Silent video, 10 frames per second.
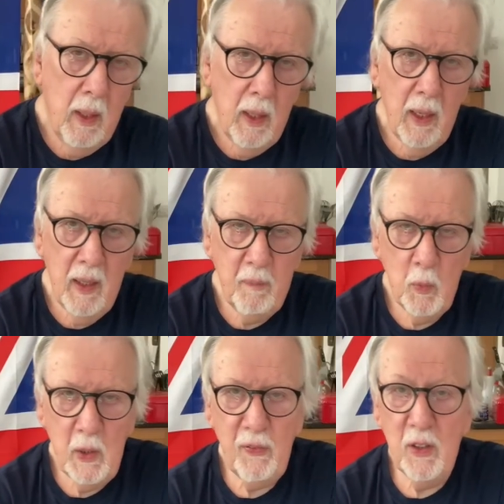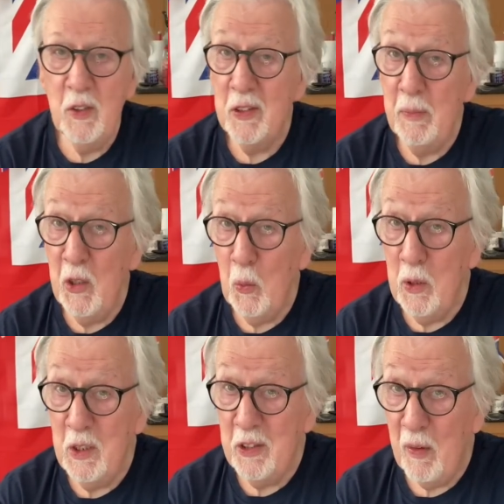We've learnt some new
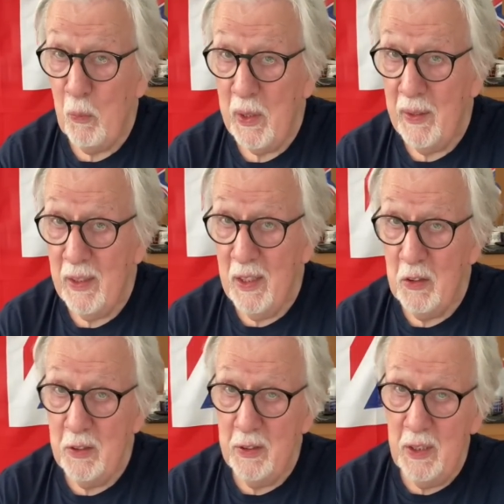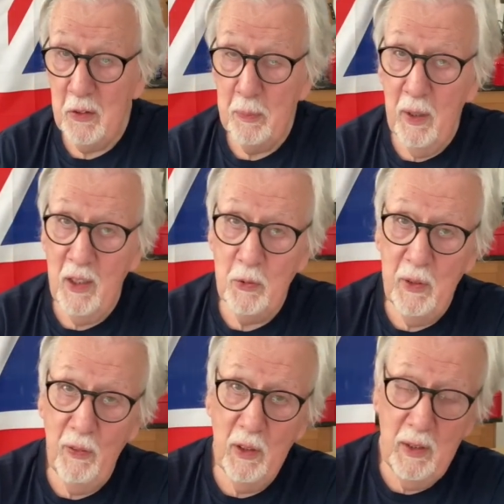words, haven't we, since March?
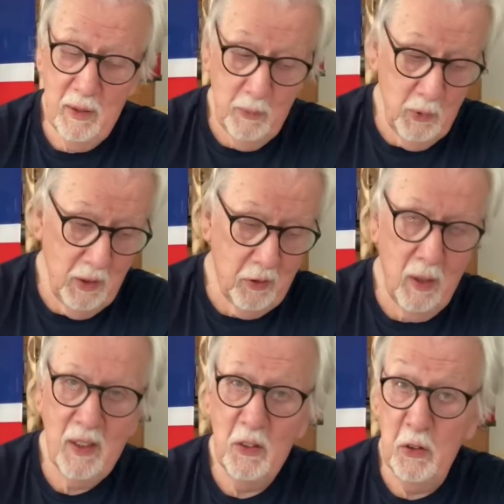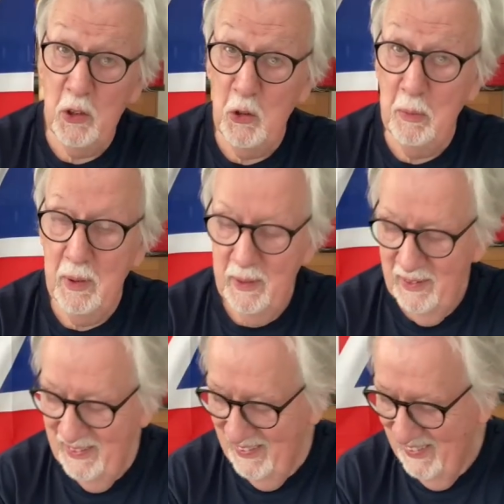We've learnt words like Zoom,
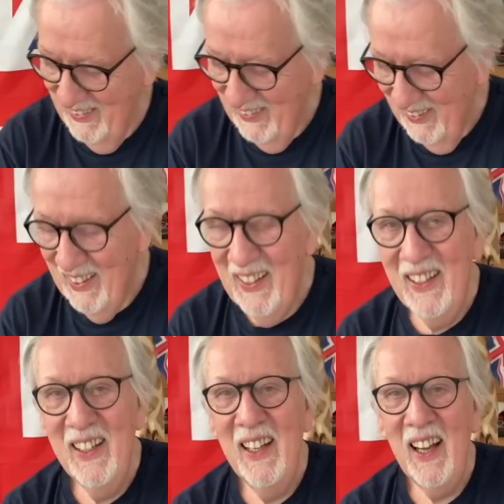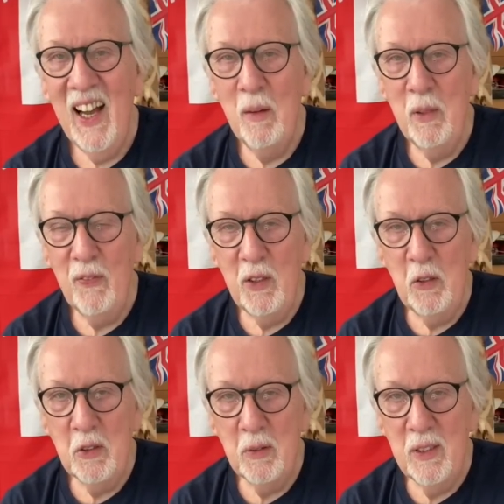and
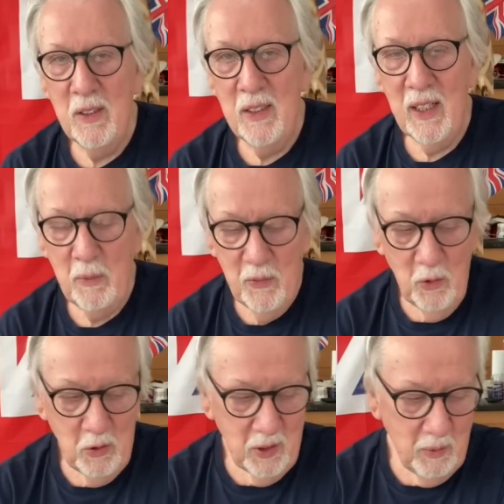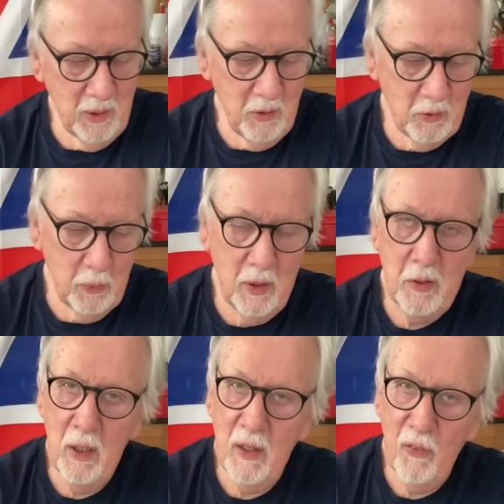we've also used words
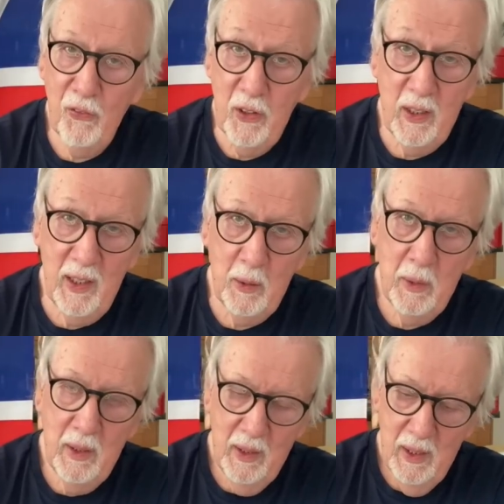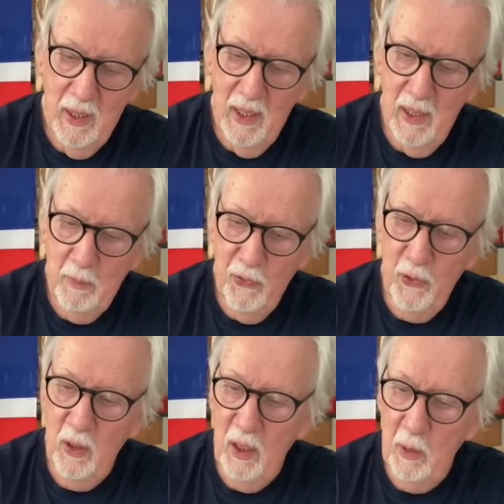like furlough.
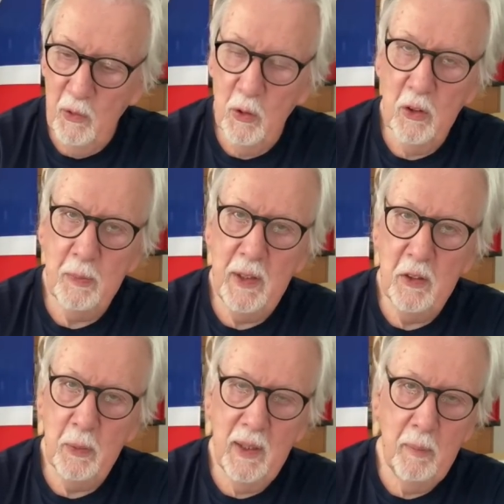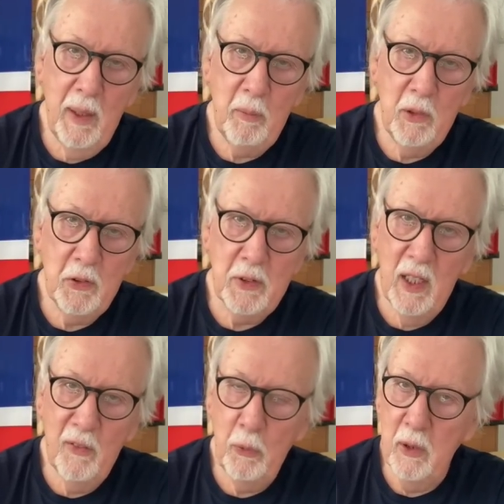Furlough, of course, means when a member of
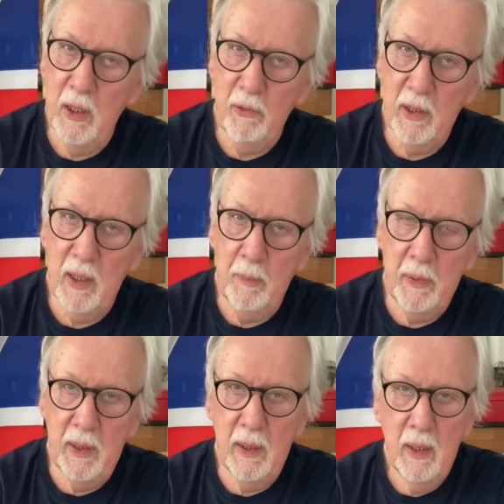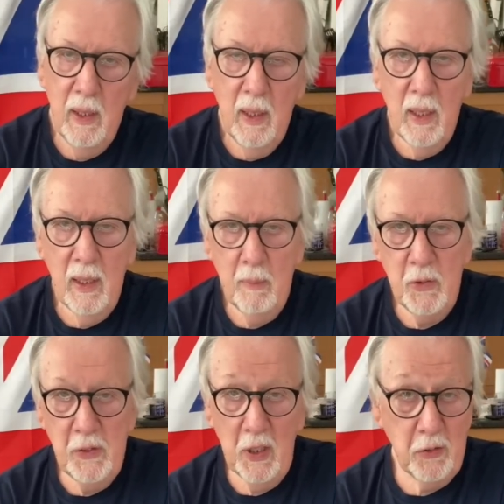staff working for a company
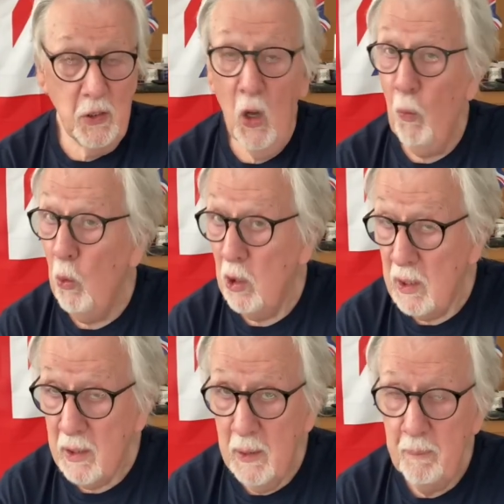does not work,